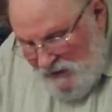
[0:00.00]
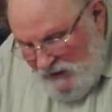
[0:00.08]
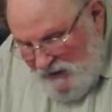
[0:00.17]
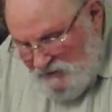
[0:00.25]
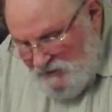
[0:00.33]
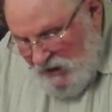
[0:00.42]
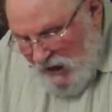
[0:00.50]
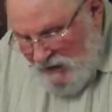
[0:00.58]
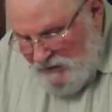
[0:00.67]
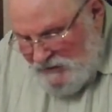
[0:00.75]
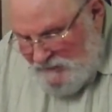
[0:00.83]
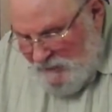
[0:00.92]
lest
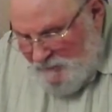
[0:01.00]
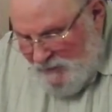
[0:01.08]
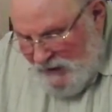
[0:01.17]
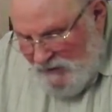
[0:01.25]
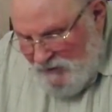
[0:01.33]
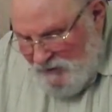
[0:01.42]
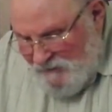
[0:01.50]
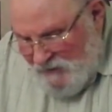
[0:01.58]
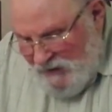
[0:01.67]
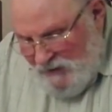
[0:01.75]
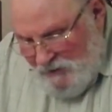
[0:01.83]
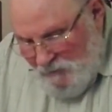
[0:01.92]
darkness come upon you. For
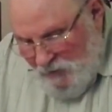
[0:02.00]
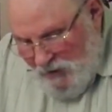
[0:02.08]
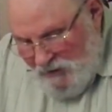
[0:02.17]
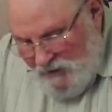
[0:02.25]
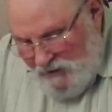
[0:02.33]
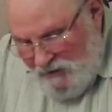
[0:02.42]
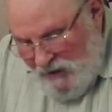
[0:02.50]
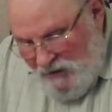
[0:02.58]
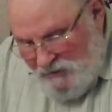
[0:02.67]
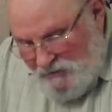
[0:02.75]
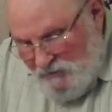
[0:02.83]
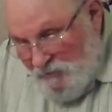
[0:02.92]
he that walketh in
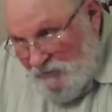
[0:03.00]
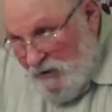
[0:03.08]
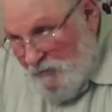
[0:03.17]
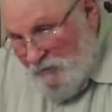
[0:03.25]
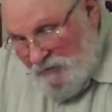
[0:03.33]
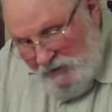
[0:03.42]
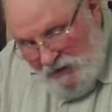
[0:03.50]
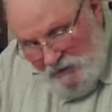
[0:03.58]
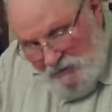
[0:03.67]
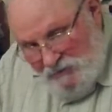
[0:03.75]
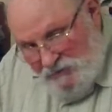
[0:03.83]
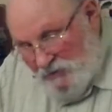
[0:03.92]
darkness knoweth not whither he
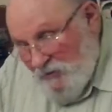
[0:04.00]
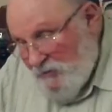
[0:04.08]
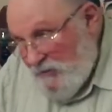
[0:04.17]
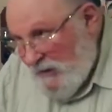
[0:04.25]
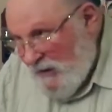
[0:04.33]
goeth. So